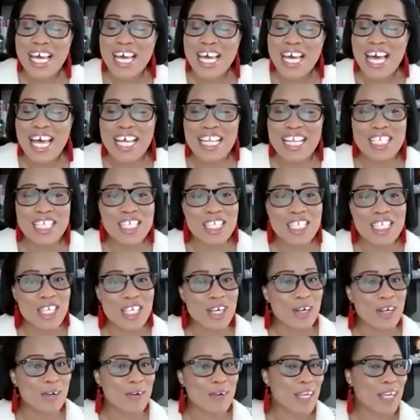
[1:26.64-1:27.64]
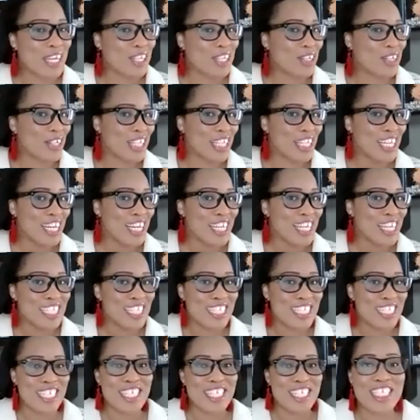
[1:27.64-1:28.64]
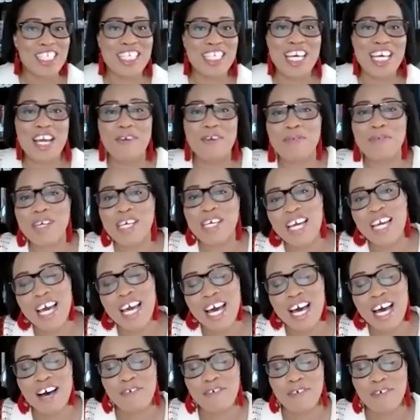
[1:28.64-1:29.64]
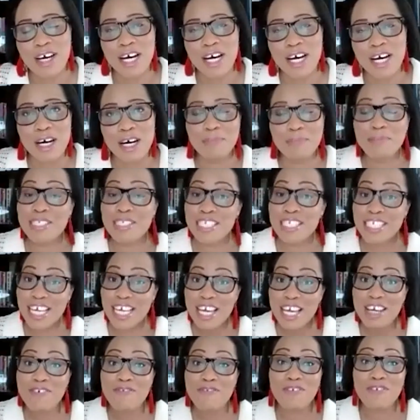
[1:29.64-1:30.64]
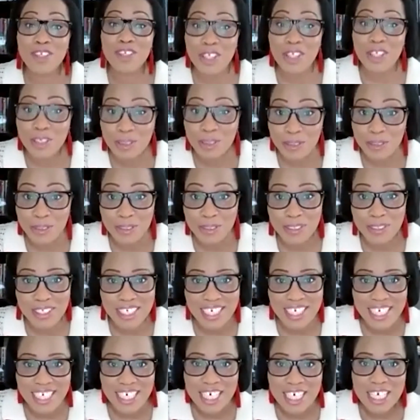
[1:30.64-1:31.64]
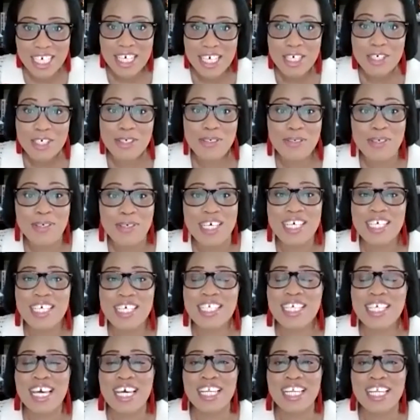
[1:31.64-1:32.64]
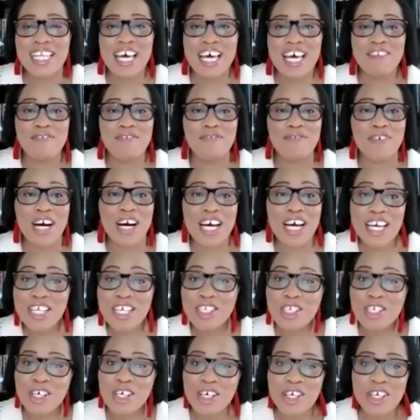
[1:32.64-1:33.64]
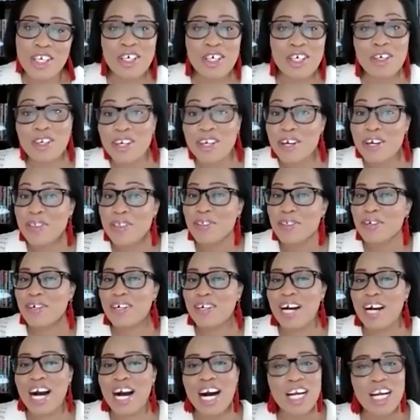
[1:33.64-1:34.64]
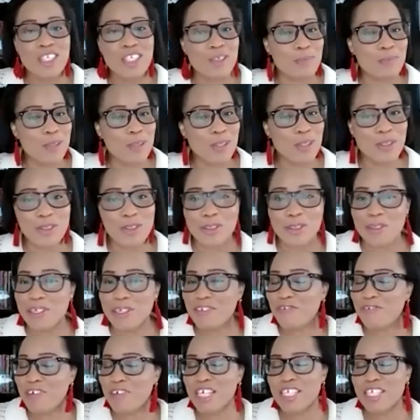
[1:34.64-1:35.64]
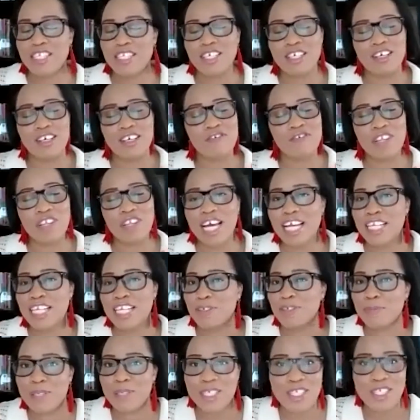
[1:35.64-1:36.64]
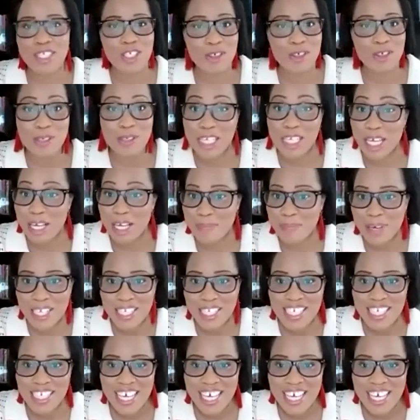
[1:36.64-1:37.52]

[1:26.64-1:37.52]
And so in our guest seat today, we have Dave Liu, who is an advisor, author, entrepreneur, investor, philanthropist, you name it,